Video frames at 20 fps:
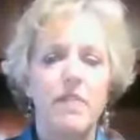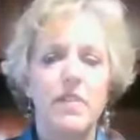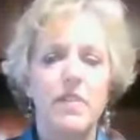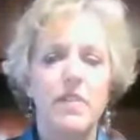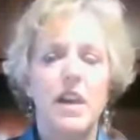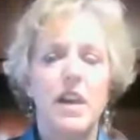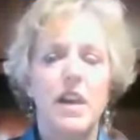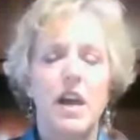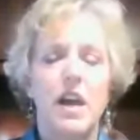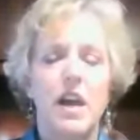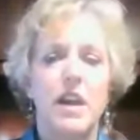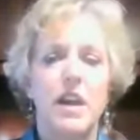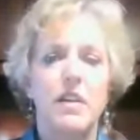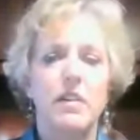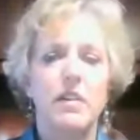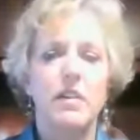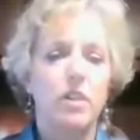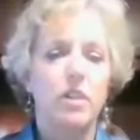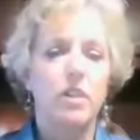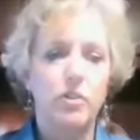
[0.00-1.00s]

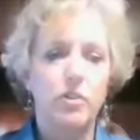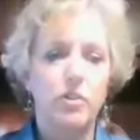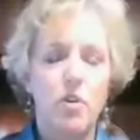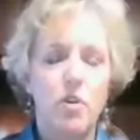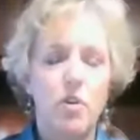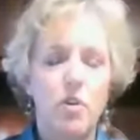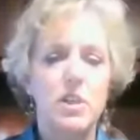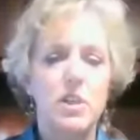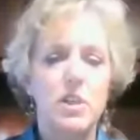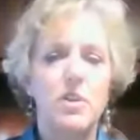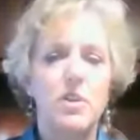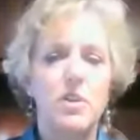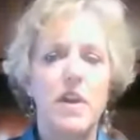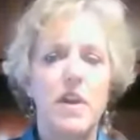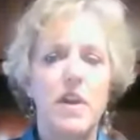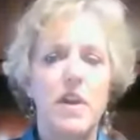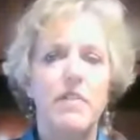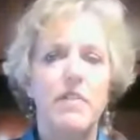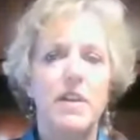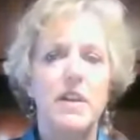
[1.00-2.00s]
program that I
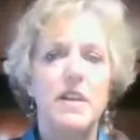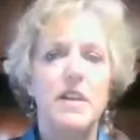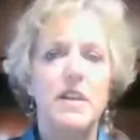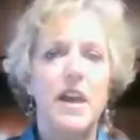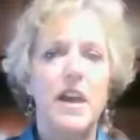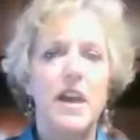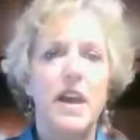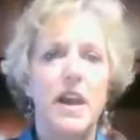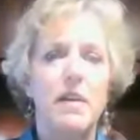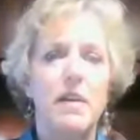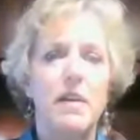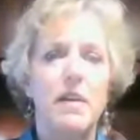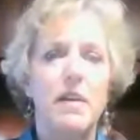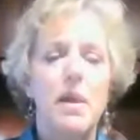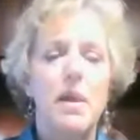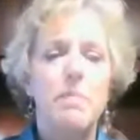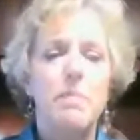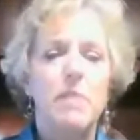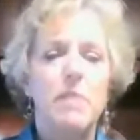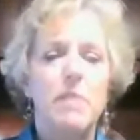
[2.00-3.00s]
look forward to
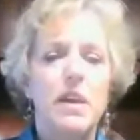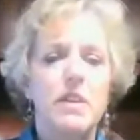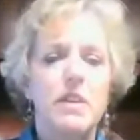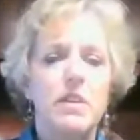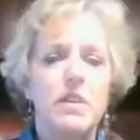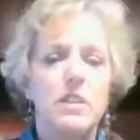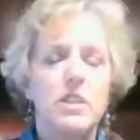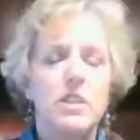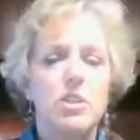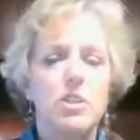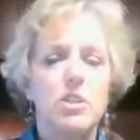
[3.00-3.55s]
every day,